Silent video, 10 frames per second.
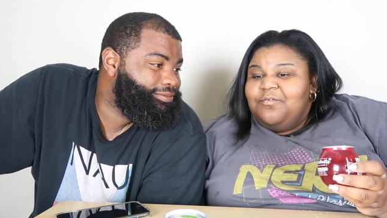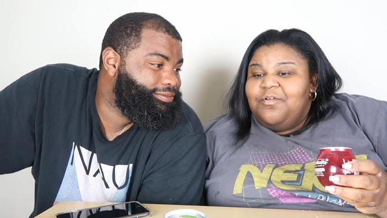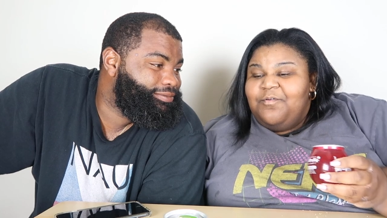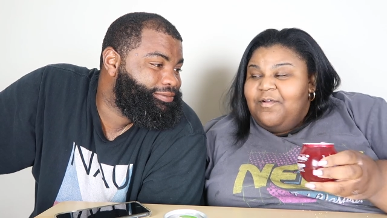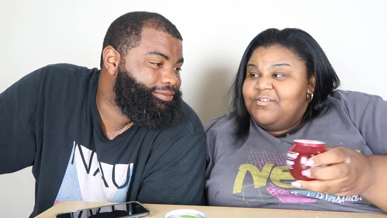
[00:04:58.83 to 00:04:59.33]

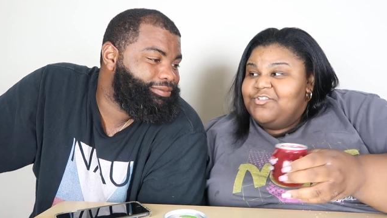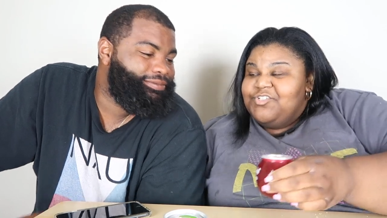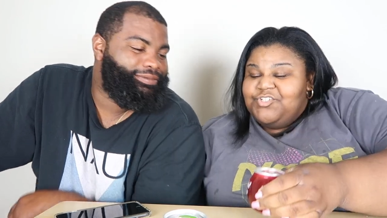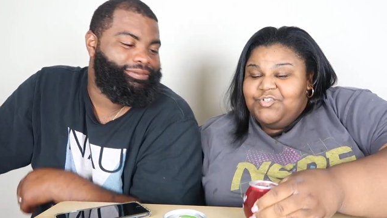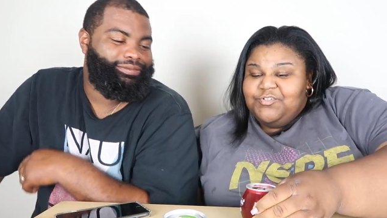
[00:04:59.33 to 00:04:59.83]
Speaker 1: Okay, why don't
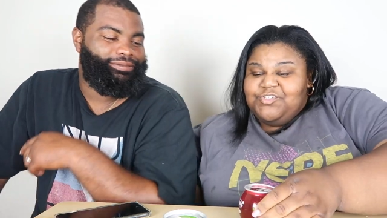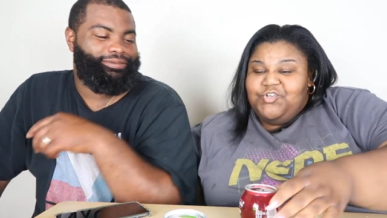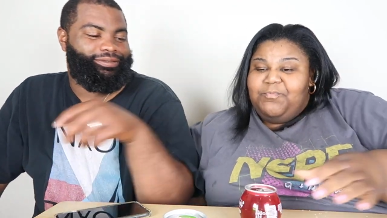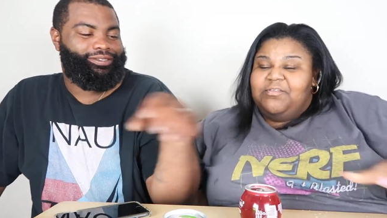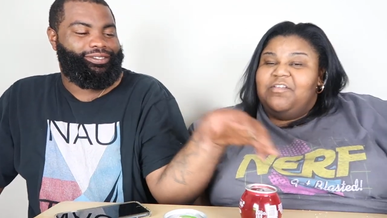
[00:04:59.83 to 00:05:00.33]
you shoot
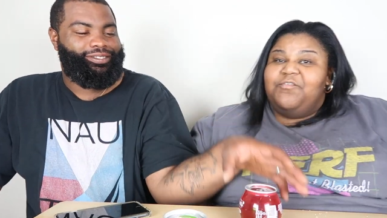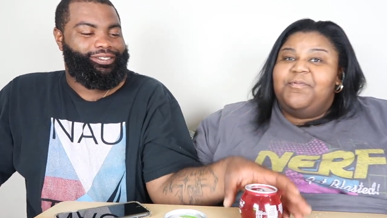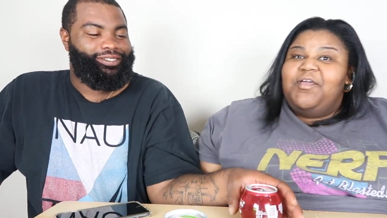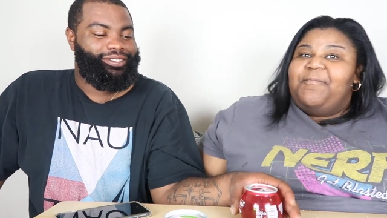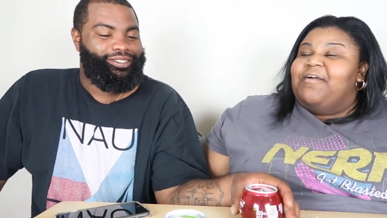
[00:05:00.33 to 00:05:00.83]
shoot both of
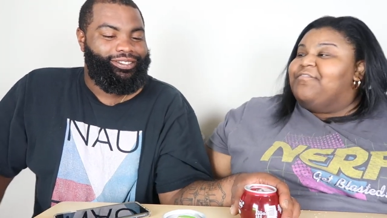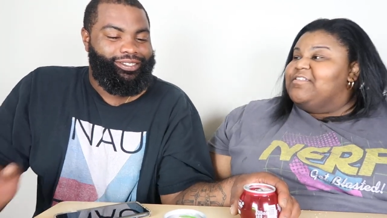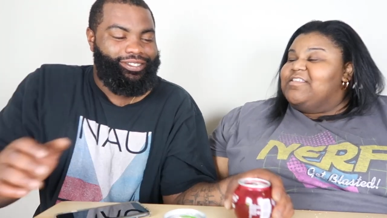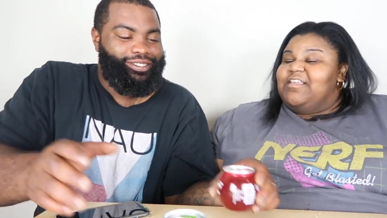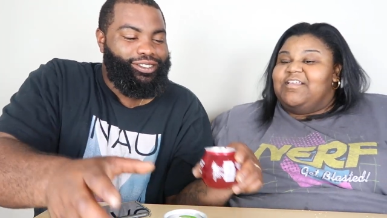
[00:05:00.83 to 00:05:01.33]
them in your
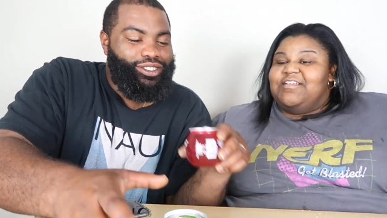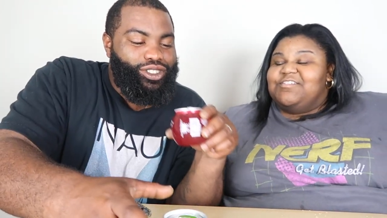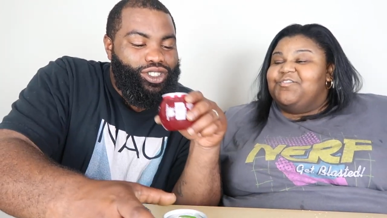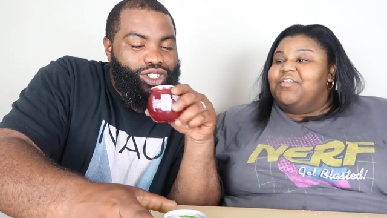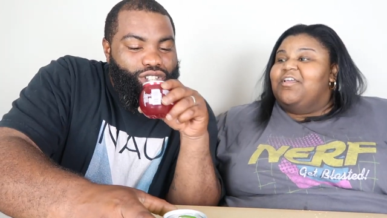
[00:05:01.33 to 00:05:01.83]
mouth and see?
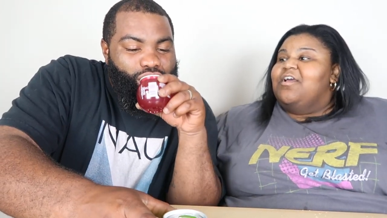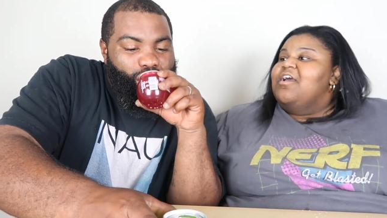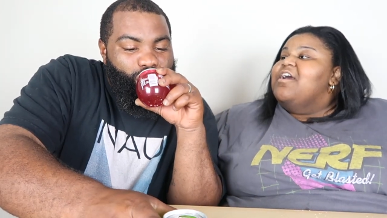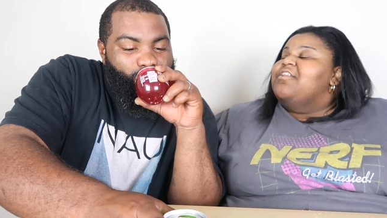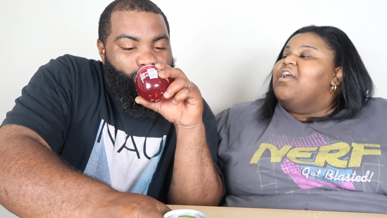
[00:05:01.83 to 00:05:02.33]
Cause you and your
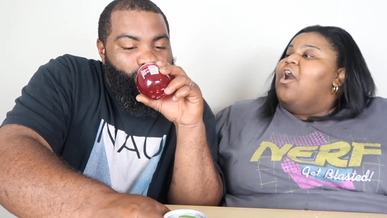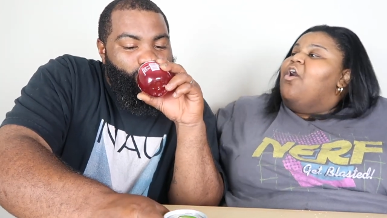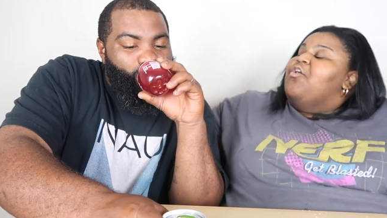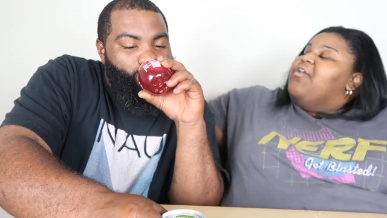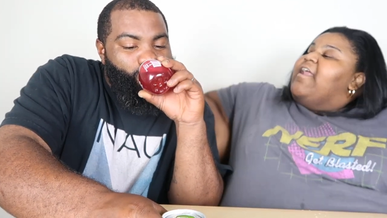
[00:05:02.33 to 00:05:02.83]

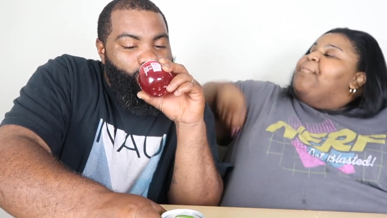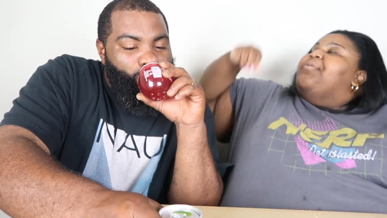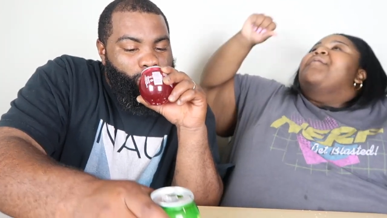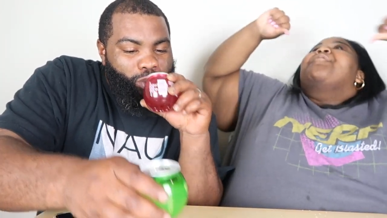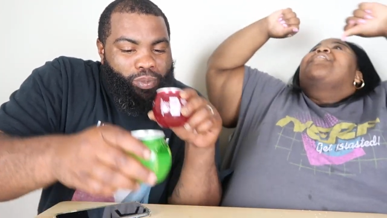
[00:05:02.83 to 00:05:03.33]
no, you
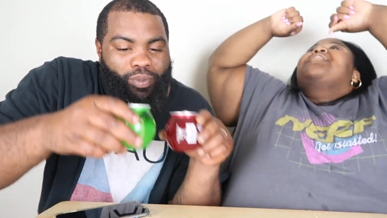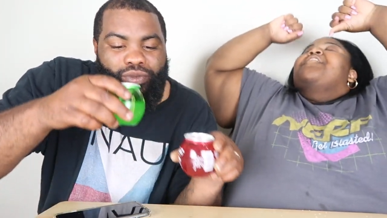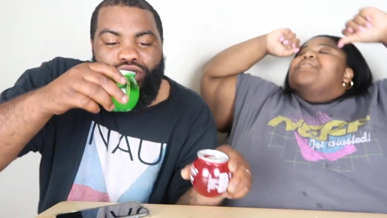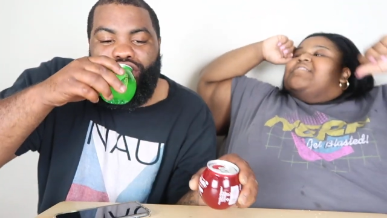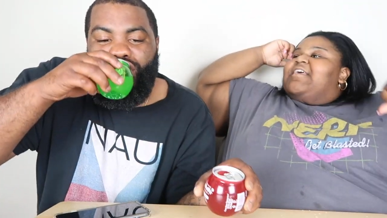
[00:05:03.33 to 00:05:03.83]
gotta put both of them